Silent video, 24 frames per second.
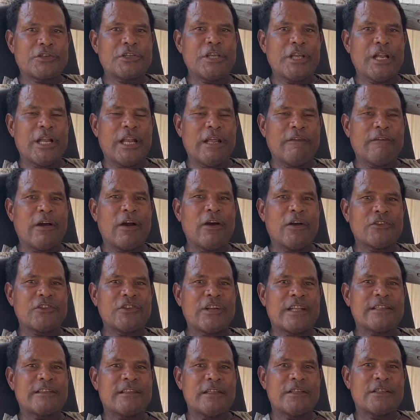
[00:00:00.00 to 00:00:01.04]
She lived
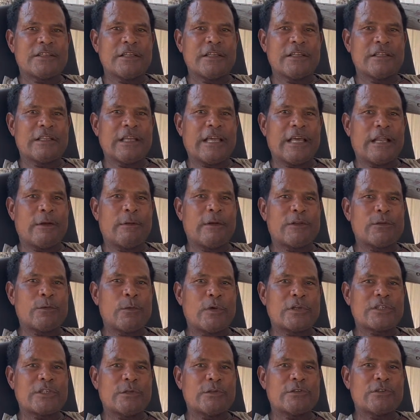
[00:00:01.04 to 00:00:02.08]
100. She died when
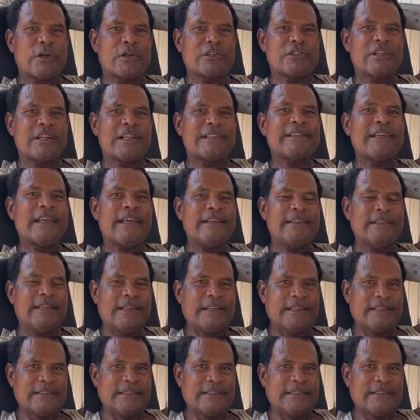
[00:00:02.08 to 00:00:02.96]
she was 110 years.